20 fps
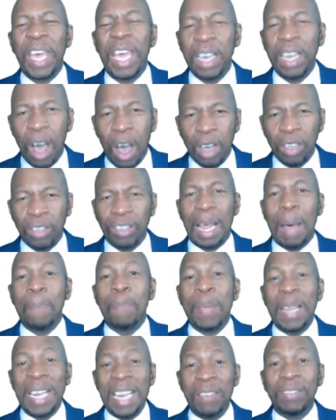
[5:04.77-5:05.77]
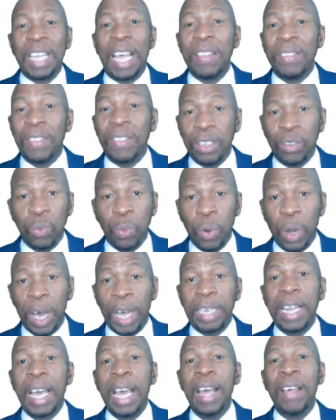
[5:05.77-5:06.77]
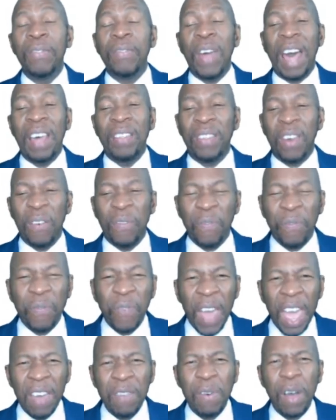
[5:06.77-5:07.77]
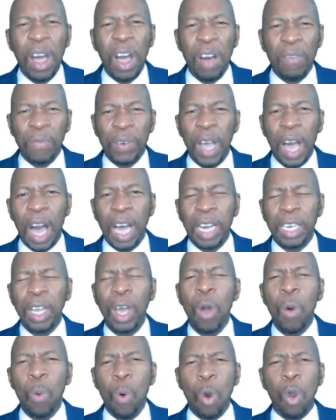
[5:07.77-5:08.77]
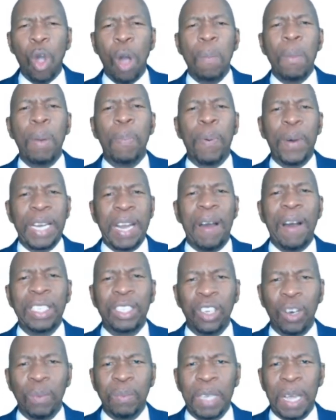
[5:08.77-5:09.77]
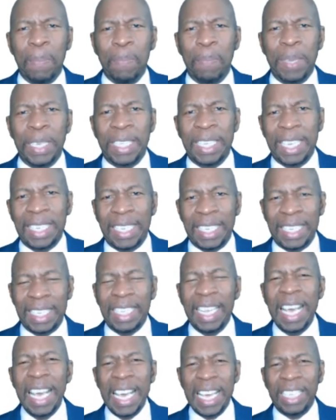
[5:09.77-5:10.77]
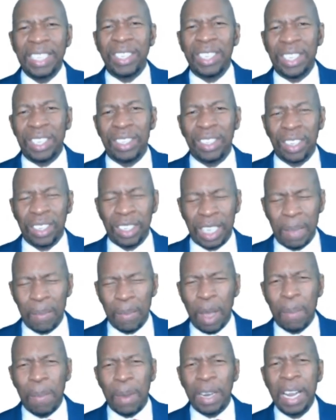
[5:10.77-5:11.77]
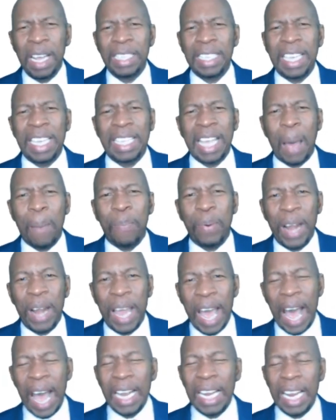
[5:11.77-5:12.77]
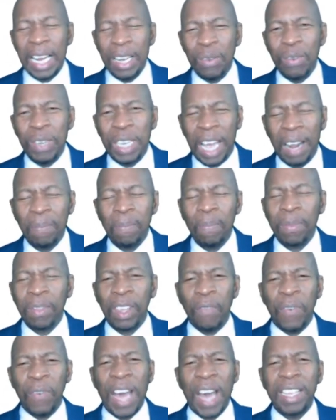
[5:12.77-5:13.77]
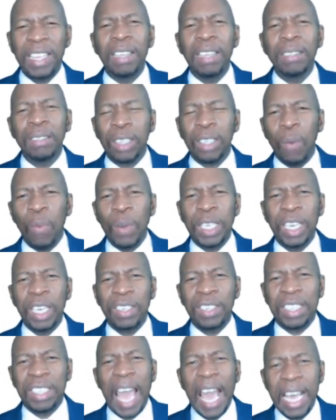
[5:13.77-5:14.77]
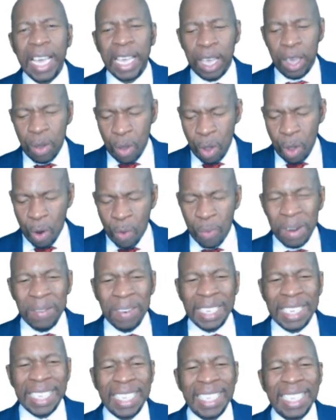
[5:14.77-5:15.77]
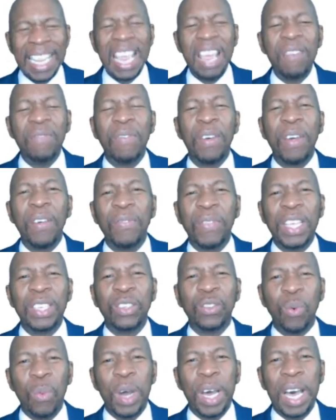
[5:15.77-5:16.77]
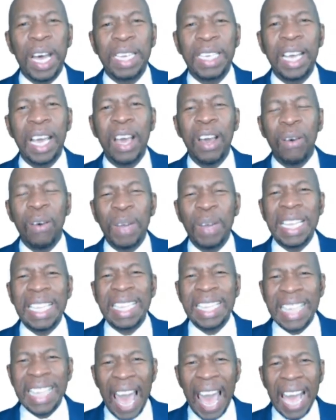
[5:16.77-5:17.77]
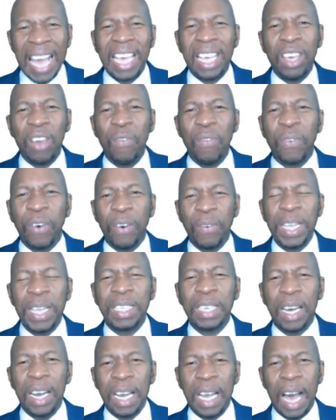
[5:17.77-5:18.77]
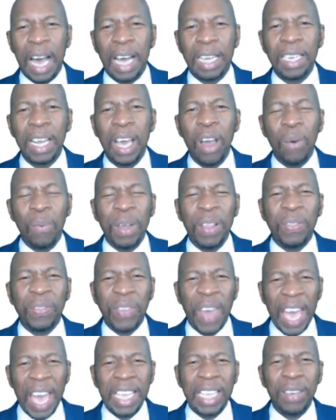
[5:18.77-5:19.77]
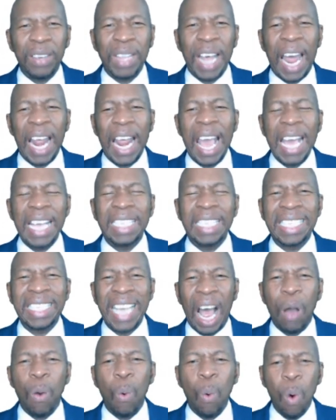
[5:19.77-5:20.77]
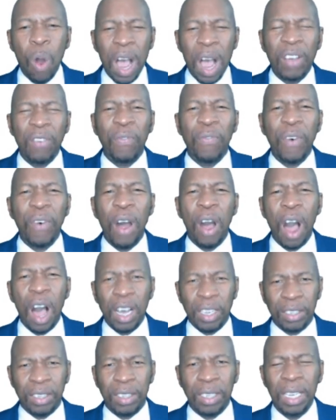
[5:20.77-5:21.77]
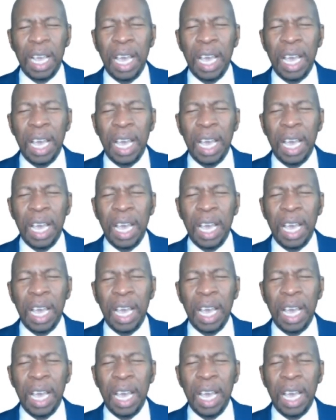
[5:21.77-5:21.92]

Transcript: in us that believes in this word, that the favor of God will come upon our jobs and businesses in Jesus' name. Come on, take that prayer. Hallelujah. Father, we just thank you. We receive this word. We thank you for it, oh God. We thank you that it shall work for us.